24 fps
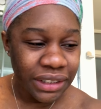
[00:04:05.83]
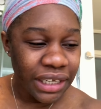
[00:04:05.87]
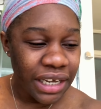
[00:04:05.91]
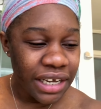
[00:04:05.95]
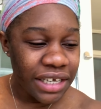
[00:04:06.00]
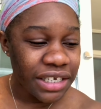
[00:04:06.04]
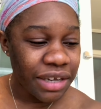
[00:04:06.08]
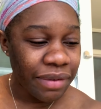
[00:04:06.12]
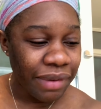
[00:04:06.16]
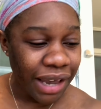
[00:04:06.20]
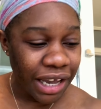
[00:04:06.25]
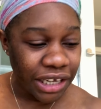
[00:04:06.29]

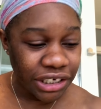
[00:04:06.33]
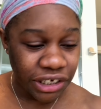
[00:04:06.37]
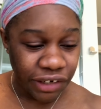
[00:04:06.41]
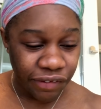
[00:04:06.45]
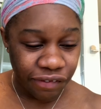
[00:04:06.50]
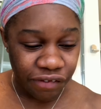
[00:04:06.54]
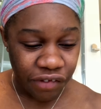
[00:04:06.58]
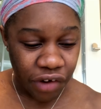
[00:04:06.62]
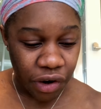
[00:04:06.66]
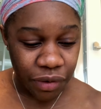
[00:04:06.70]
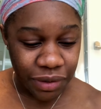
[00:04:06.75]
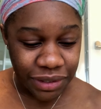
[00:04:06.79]
So it actually
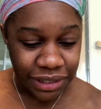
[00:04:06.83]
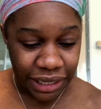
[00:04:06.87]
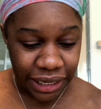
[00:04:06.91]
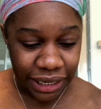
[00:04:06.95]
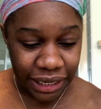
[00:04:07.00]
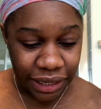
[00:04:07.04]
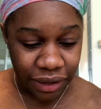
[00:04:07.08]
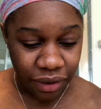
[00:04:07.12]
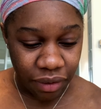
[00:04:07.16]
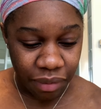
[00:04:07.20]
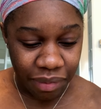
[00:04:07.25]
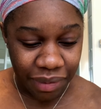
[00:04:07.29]
froze it a
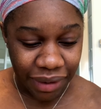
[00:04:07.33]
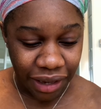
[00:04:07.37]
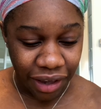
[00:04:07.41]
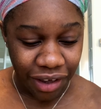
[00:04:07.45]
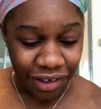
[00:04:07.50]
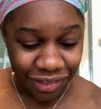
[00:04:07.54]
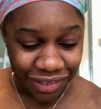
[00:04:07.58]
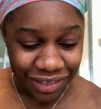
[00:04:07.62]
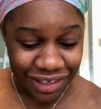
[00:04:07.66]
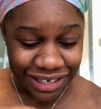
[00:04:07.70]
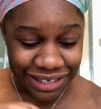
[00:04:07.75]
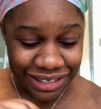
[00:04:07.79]
little bit on
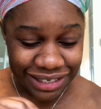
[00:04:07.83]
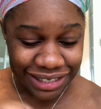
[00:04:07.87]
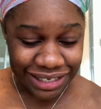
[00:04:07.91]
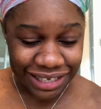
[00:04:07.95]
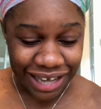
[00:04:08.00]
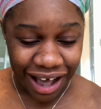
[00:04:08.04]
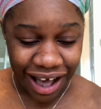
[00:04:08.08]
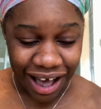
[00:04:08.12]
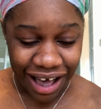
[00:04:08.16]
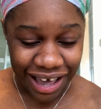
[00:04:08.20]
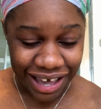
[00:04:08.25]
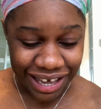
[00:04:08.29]
the
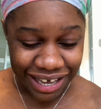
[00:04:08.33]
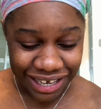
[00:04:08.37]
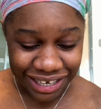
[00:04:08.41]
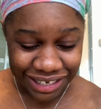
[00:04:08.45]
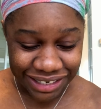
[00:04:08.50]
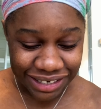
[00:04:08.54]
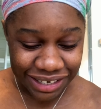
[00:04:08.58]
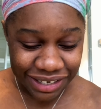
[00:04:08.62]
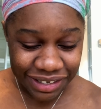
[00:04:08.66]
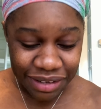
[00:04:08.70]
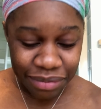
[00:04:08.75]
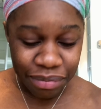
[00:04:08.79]
side.
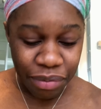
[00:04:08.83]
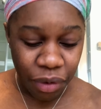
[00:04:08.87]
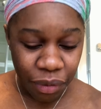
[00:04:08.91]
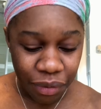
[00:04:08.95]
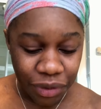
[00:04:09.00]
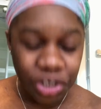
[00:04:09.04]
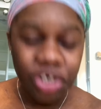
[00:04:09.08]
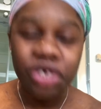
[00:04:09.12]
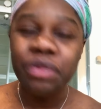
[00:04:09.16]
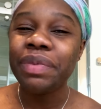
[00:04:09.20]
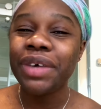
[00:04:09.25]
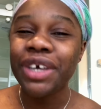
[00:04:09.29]
But we
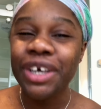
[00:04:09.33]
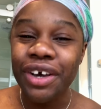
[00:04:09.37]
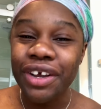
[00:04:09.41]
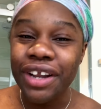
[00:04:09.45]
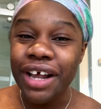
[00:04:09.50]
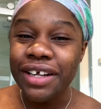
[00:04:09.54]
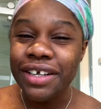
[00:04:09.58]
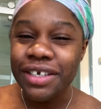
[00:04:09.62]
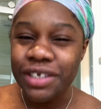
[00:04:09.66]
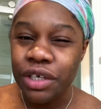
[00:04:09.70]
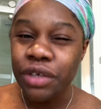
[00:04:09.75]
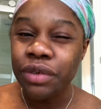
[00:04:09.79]
should be good. I
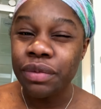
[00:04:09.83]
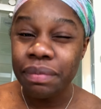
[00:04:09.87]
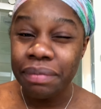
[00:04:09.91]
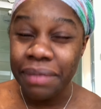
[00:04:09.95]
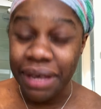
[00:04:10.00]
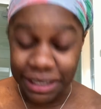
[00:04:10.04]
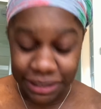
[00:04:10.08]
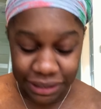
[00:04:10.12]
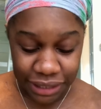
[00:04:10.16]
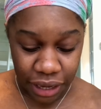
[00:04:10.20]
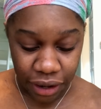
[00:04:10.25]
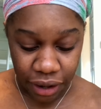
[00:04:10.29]
just
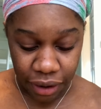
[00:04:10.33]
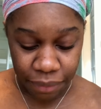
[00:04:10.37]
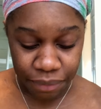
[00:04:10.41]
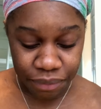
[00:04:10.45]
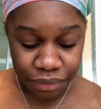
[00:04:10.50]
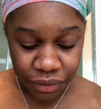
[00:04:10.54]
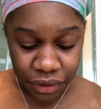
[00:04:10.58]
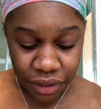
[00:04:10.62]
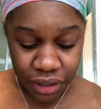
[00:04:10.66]
mixed that up.